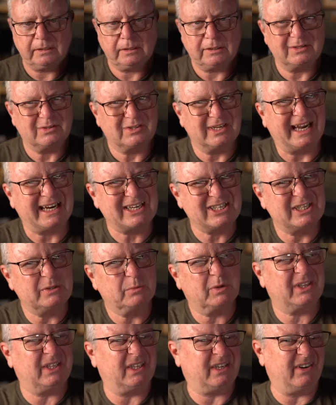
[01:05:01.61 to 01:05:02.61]
It's actually
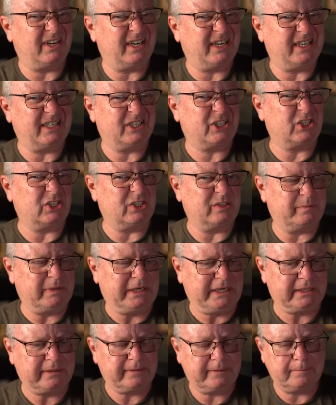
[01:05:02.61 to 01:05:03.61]
what the Grenadier should have
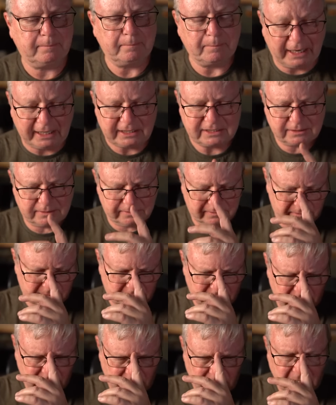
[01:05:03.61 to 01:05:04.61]
been. But
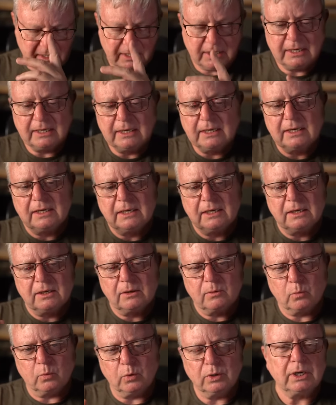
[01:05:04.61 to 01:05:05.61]

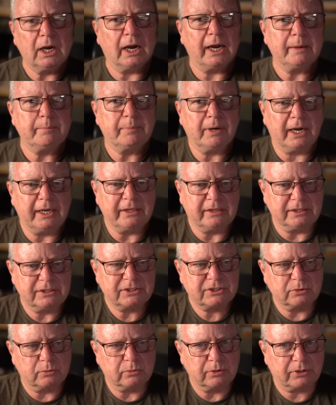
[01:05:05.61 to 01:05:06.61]
would I buy
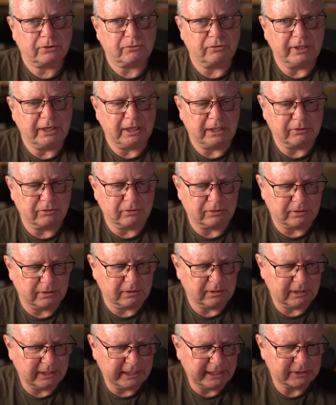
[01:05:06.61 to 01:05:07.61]
this or a three hundred
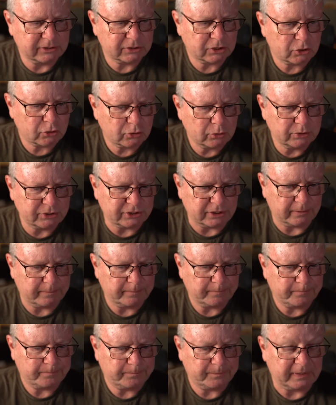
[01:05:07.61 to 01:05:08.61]
Land Cruiser?
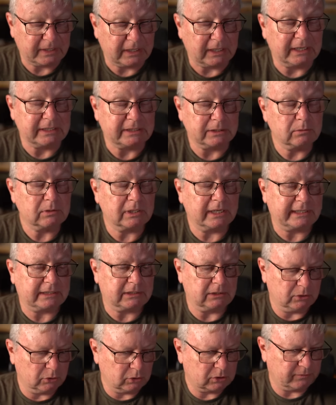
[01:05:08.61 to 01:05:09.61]
I don't like the
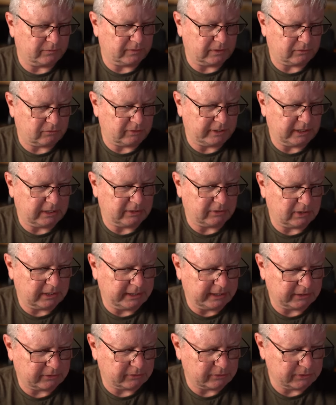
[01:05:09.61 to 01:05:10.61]
look of the three hundred
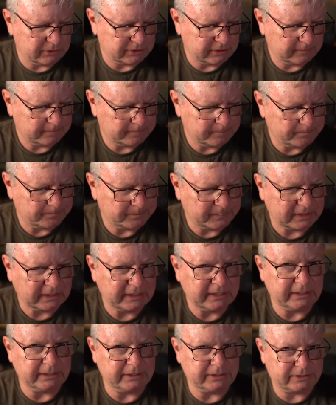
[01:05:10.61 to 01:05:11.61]
Land Cruiser.
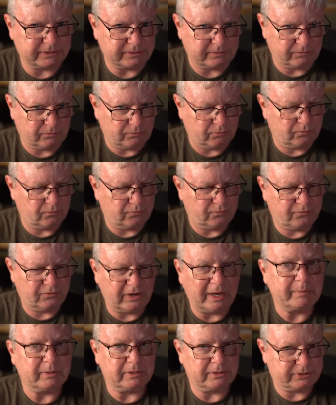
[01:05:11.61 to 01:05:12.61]
It is
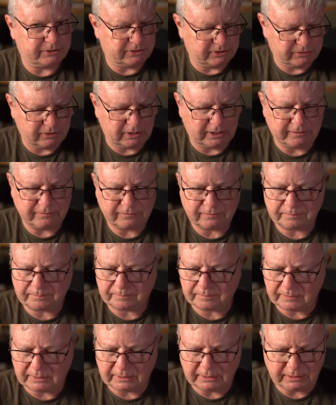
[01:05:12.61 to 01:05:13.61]
fabulous to drive.
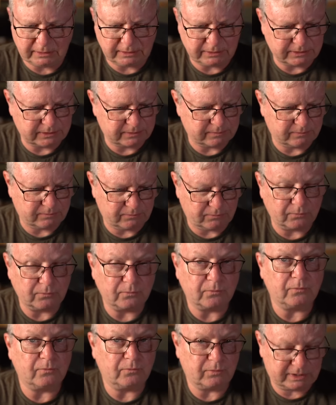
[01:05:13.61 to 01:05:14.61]
It is
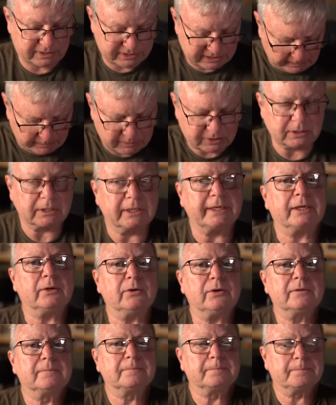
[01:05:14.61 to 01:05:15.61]
exceptionally good.